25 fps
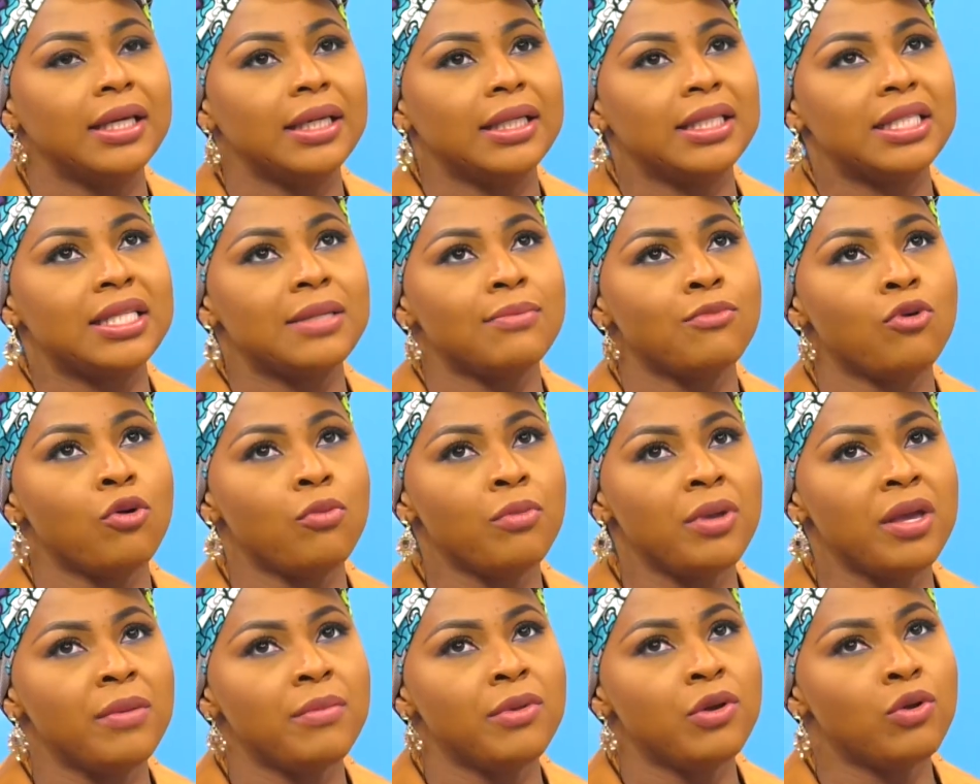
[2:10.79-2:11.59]
See,
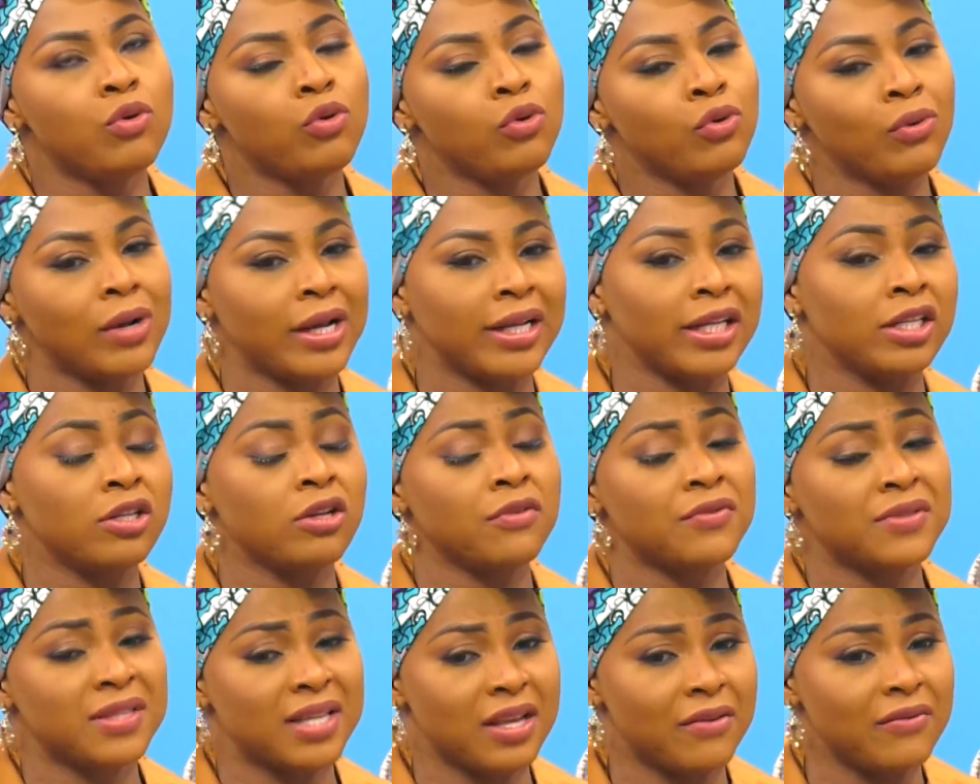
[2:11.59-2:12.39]
mommy, me, who I did
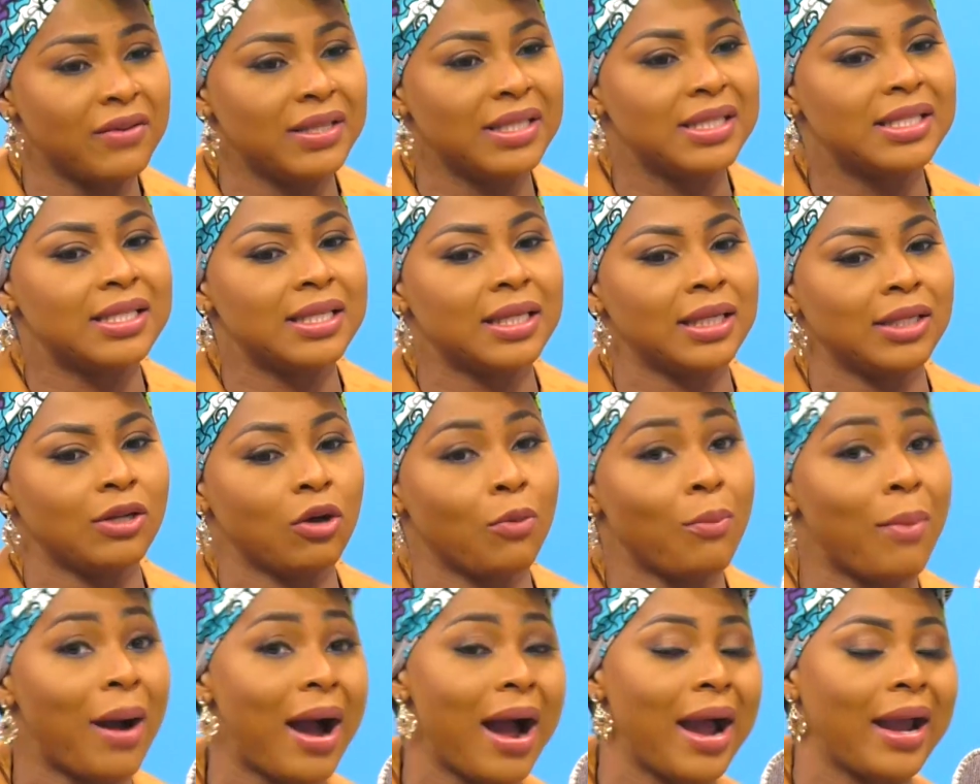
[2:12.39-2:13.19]
of 17 or
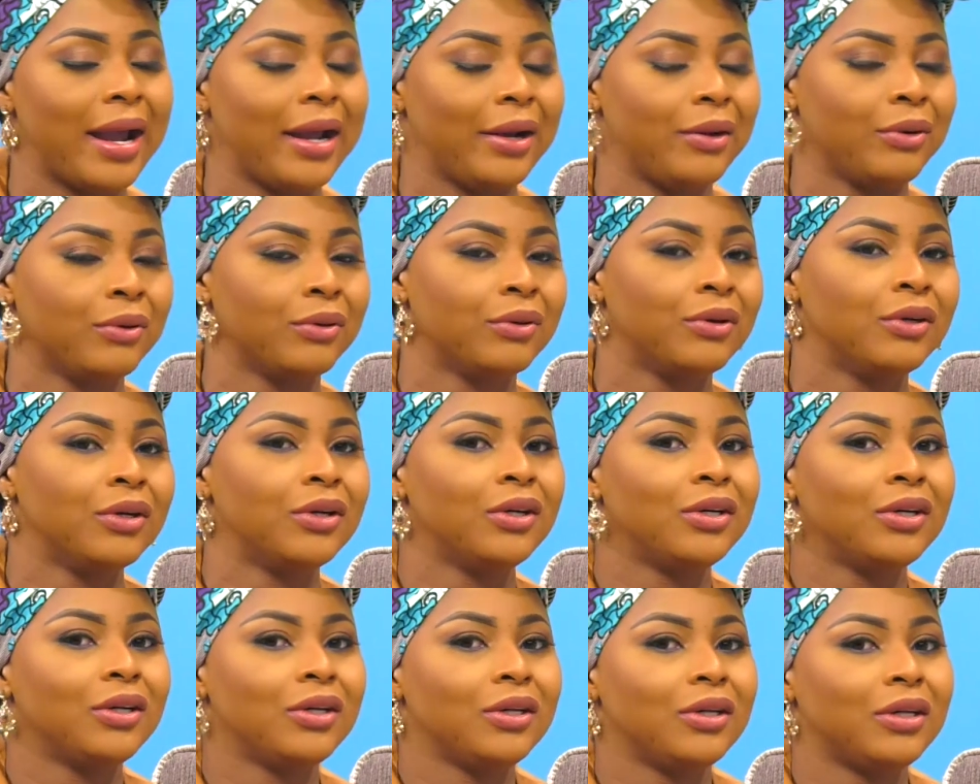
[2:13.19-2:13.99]
by, no,
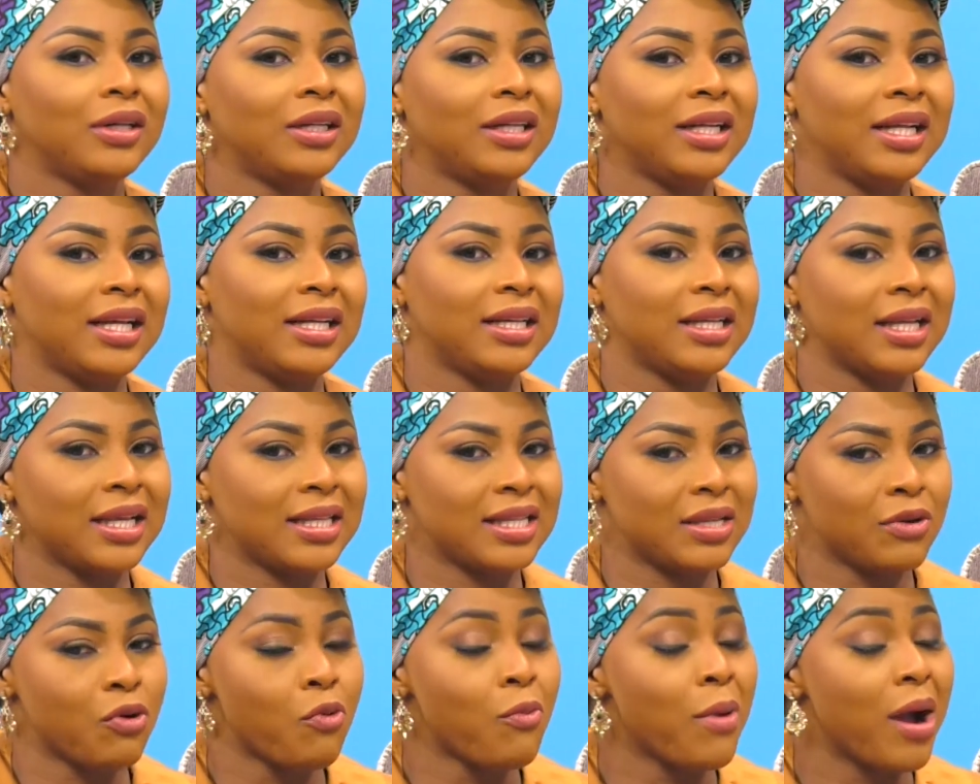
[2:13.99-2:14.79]
nay, as
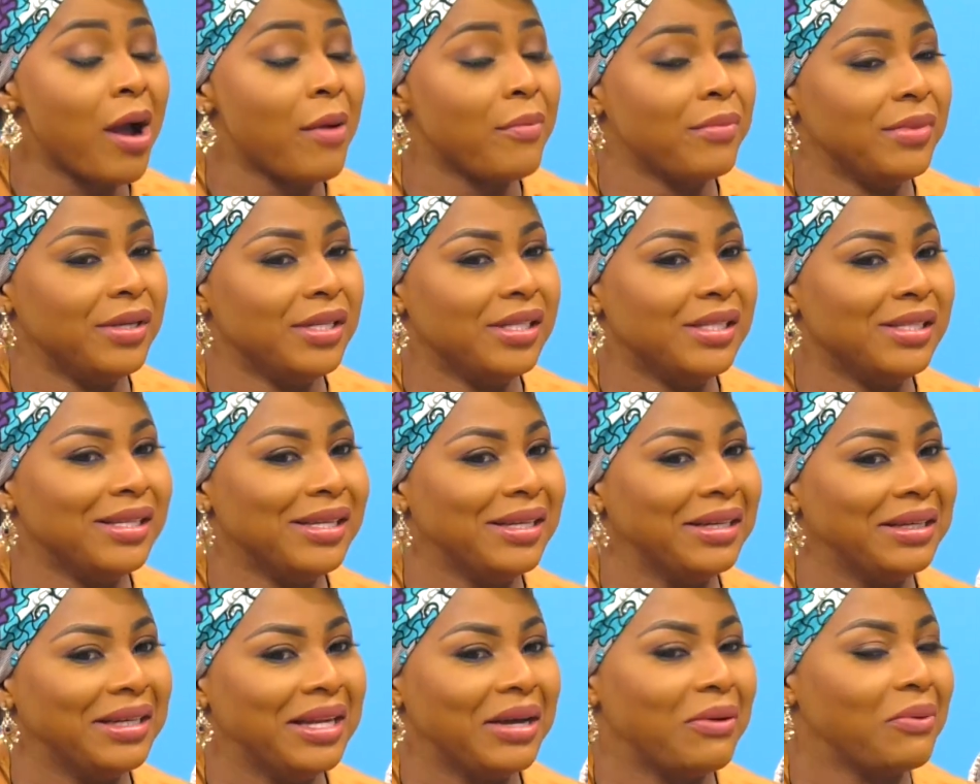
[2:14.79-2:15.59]
a woman,
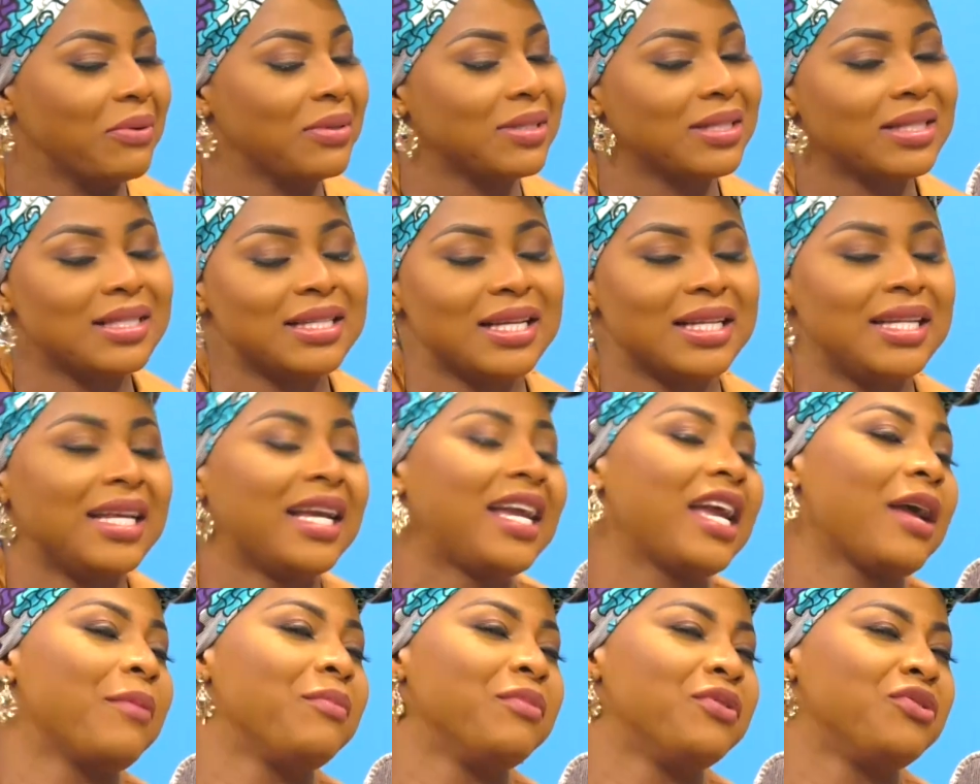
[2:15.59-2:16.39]
mean, there wasn't any
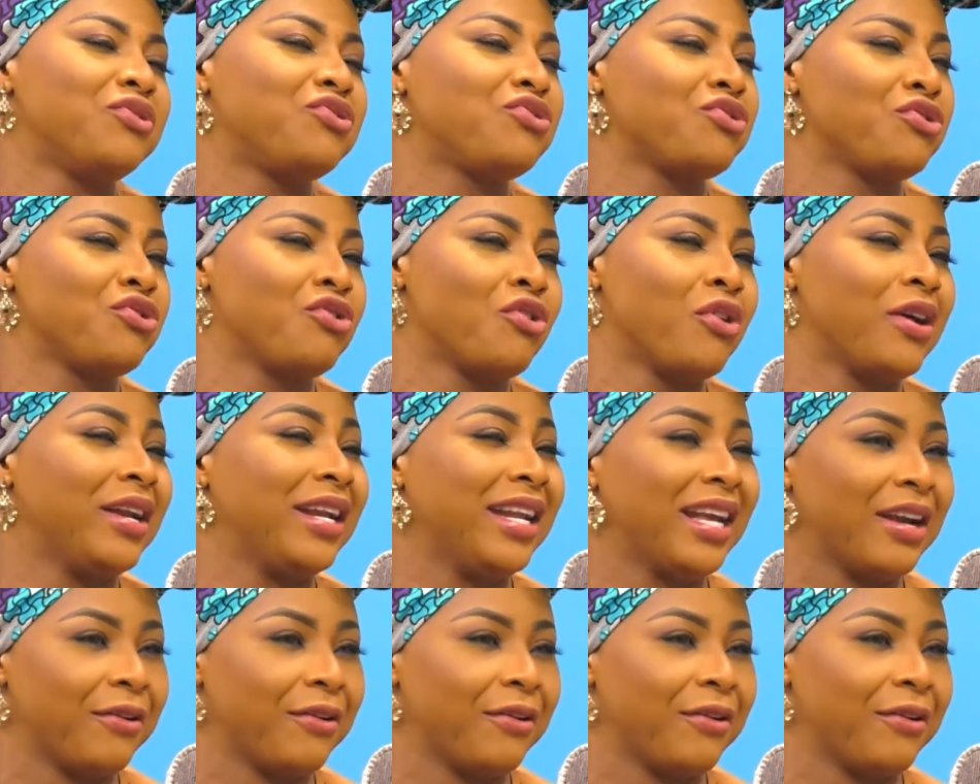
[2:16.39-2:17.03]
chemistry or any